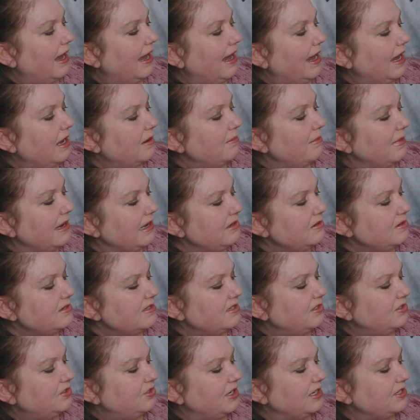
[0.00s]
and menu
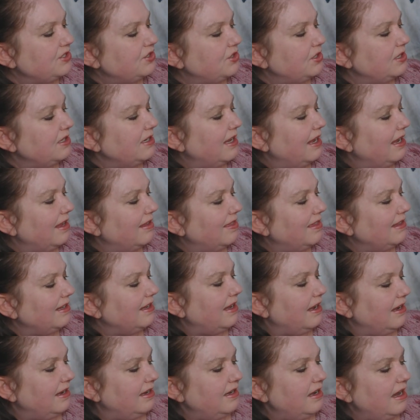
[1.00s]
suggestion kith
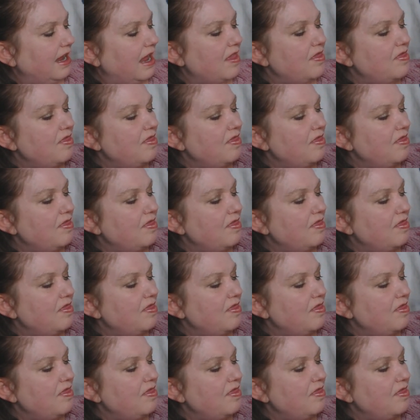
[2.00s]
and kin.